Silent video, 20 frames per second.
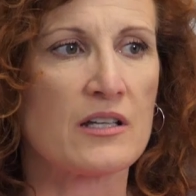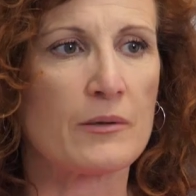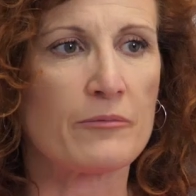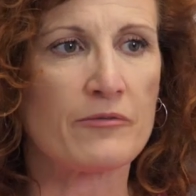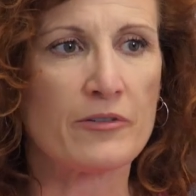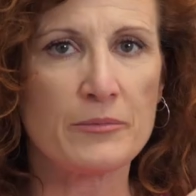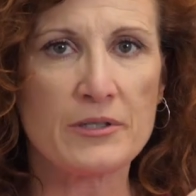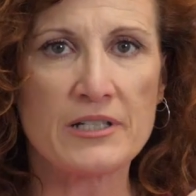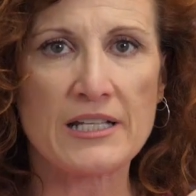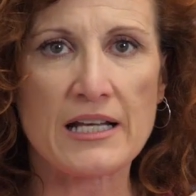get up
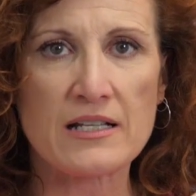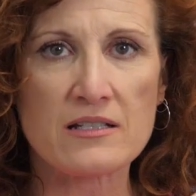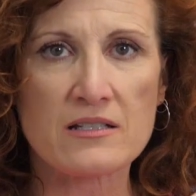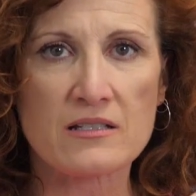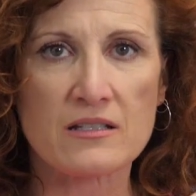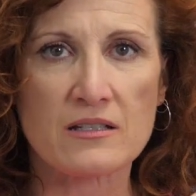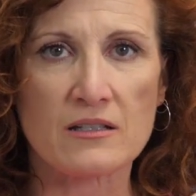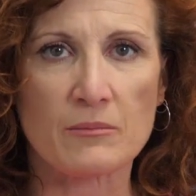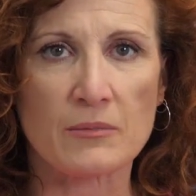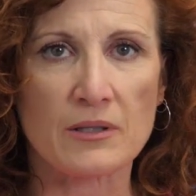from your
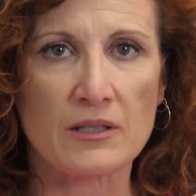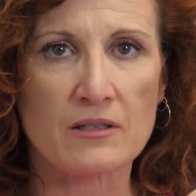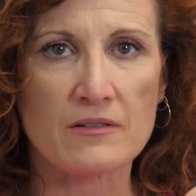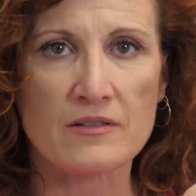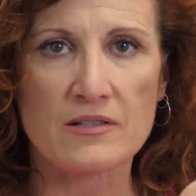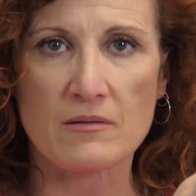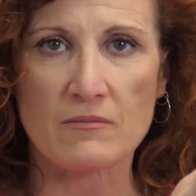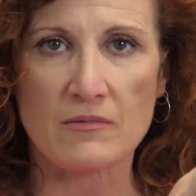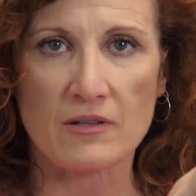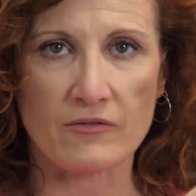desk in the middle
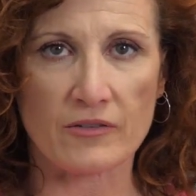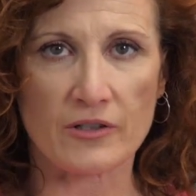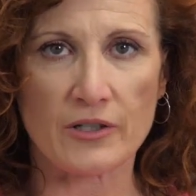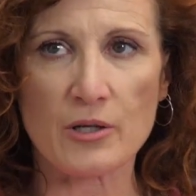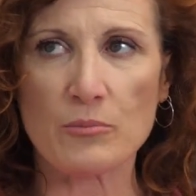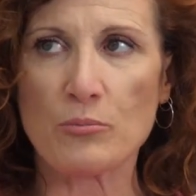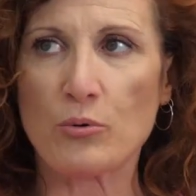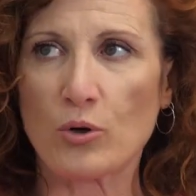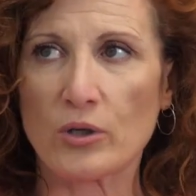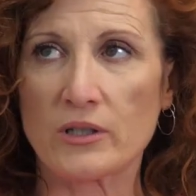of something
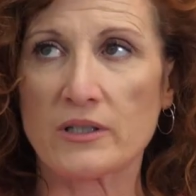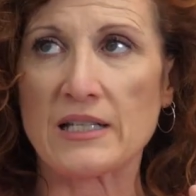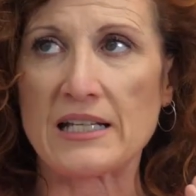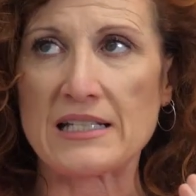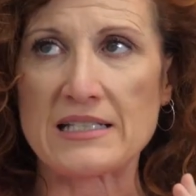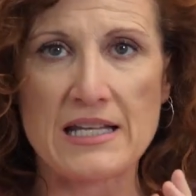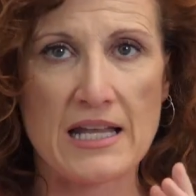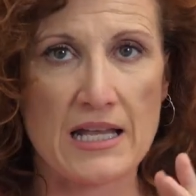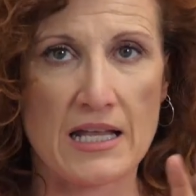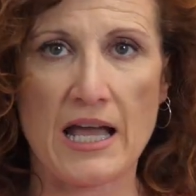very important
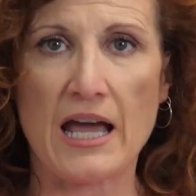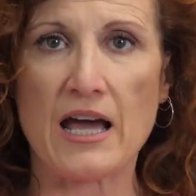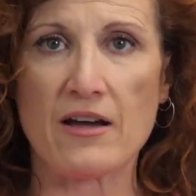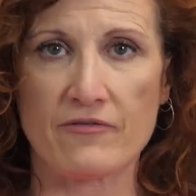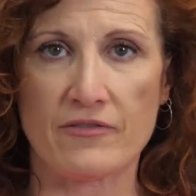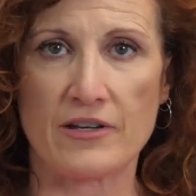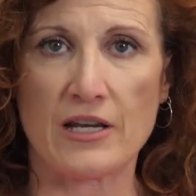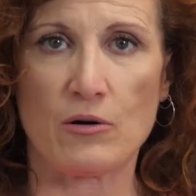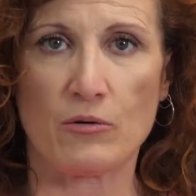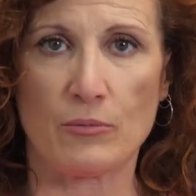and take a
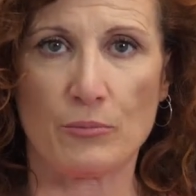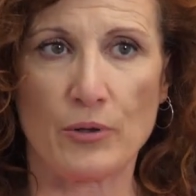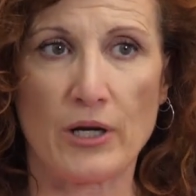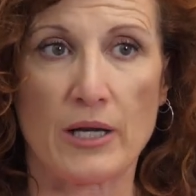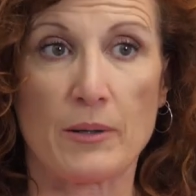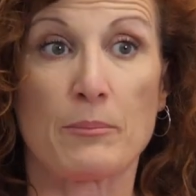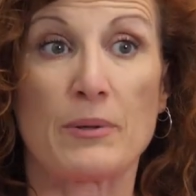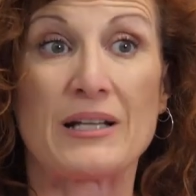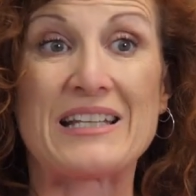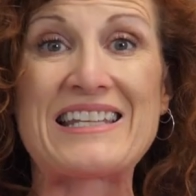half an hour
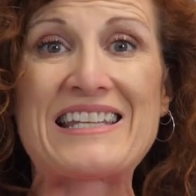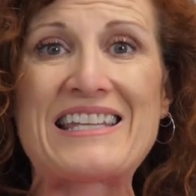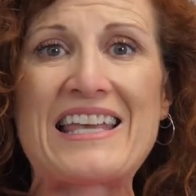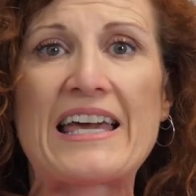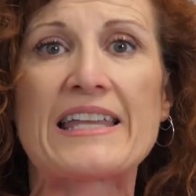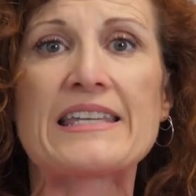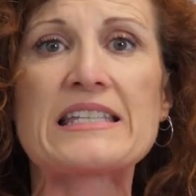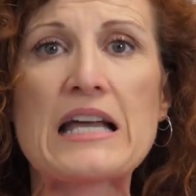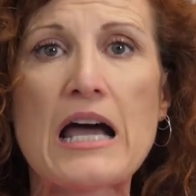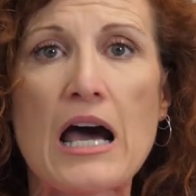break, but
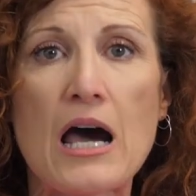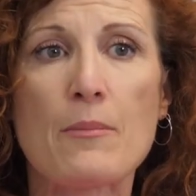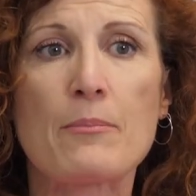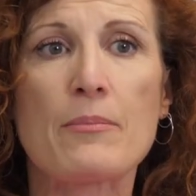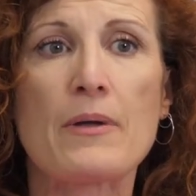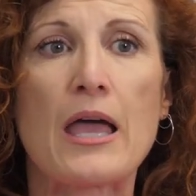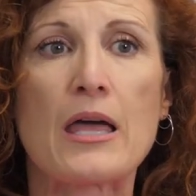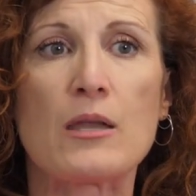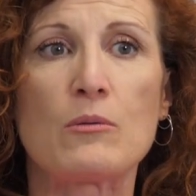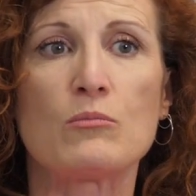get
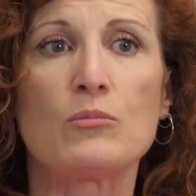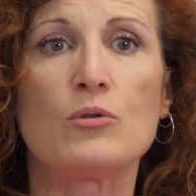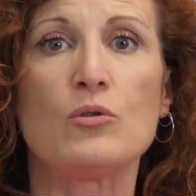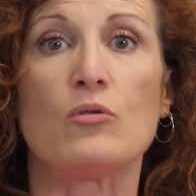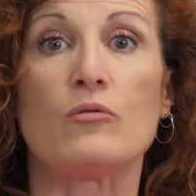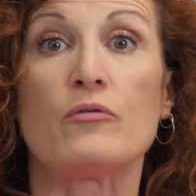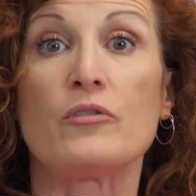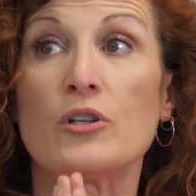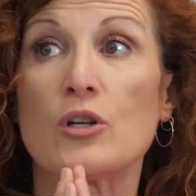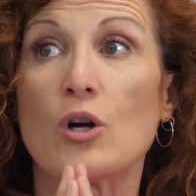up and
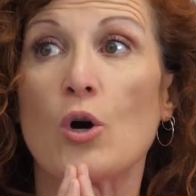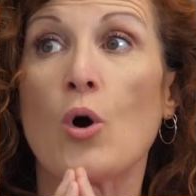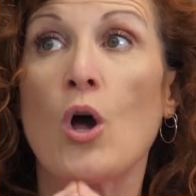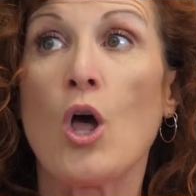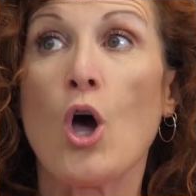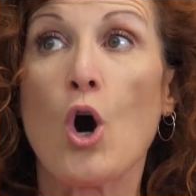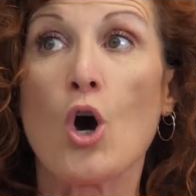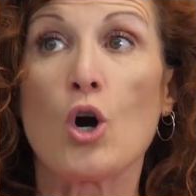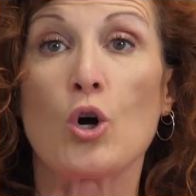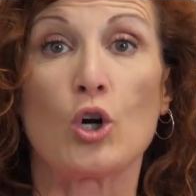move. You know,
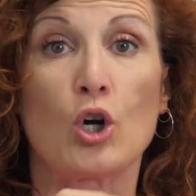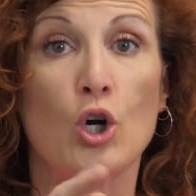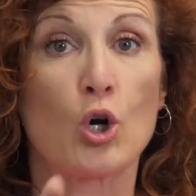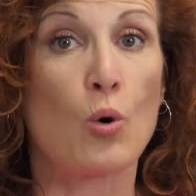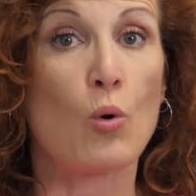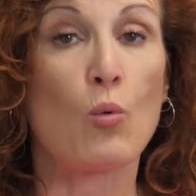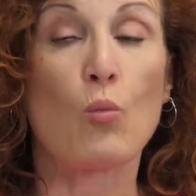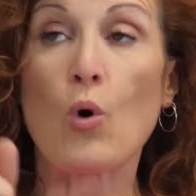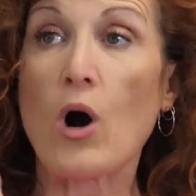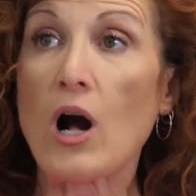
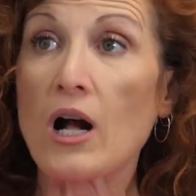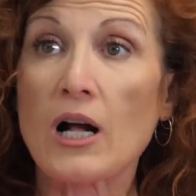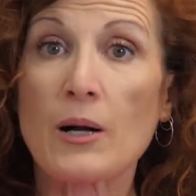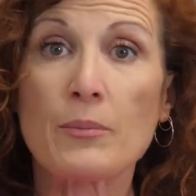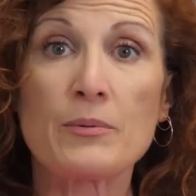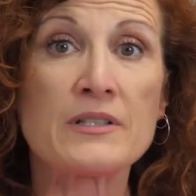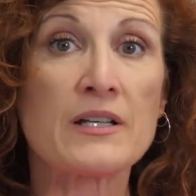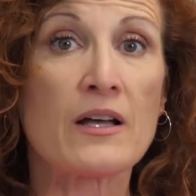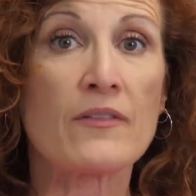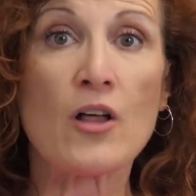go walk
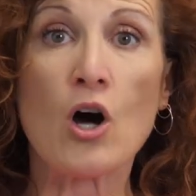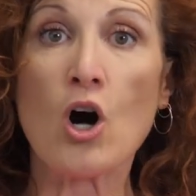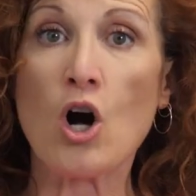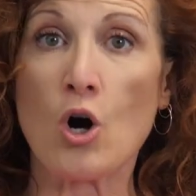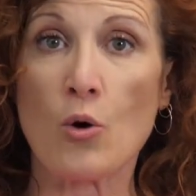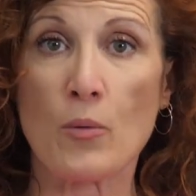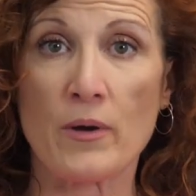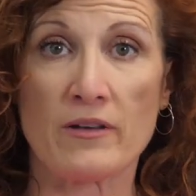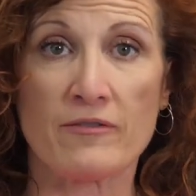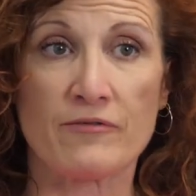up and down the
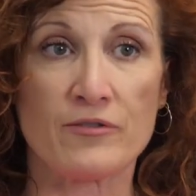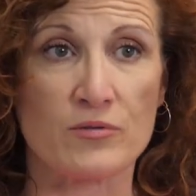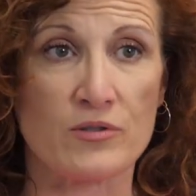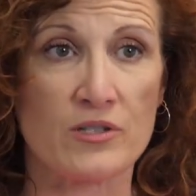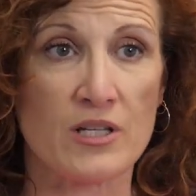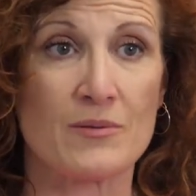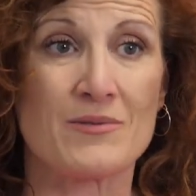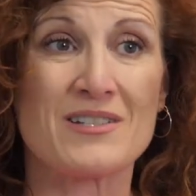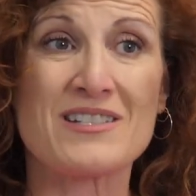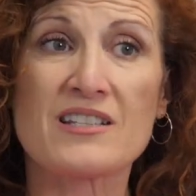hallway a few
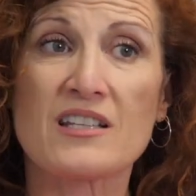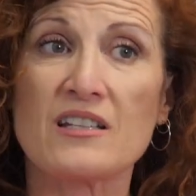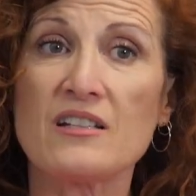times. It's